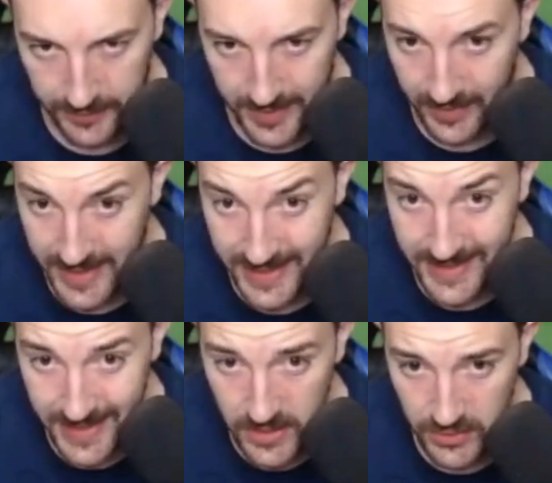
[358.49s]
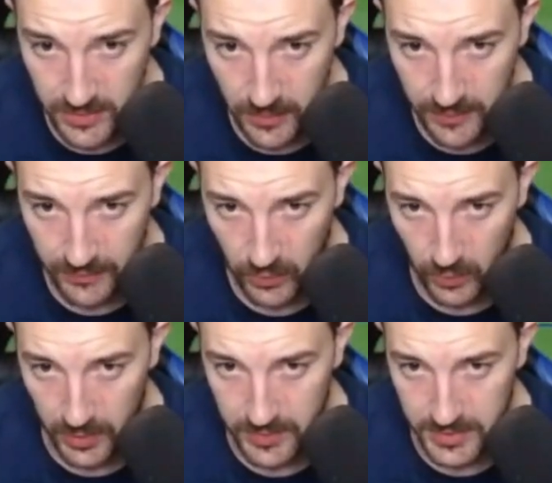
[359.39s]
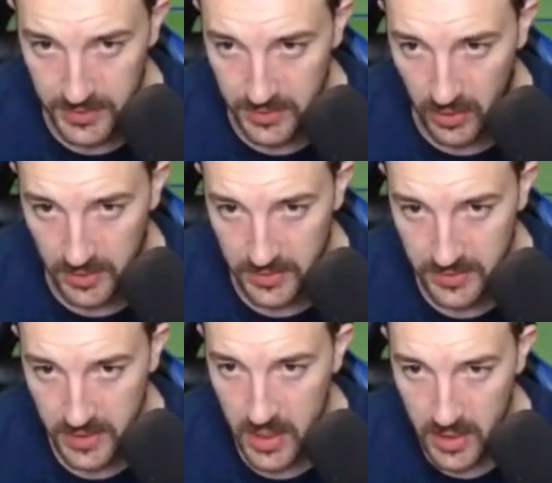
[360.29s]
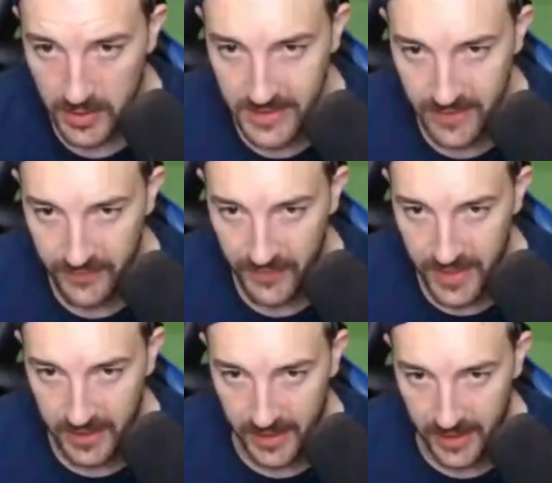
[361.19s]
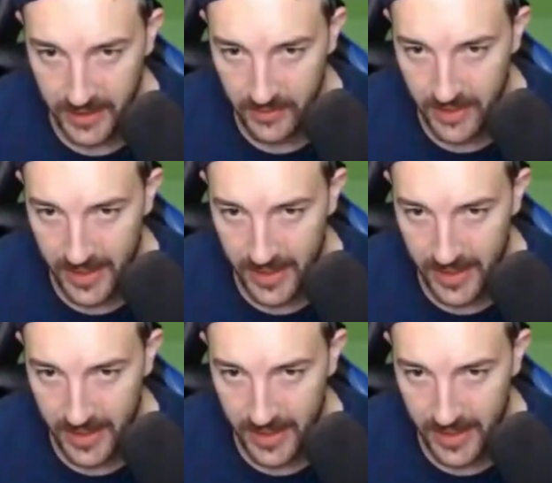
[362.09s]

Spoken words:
Now, he continues to move forward, which is nice. Now, take the fake here. Little La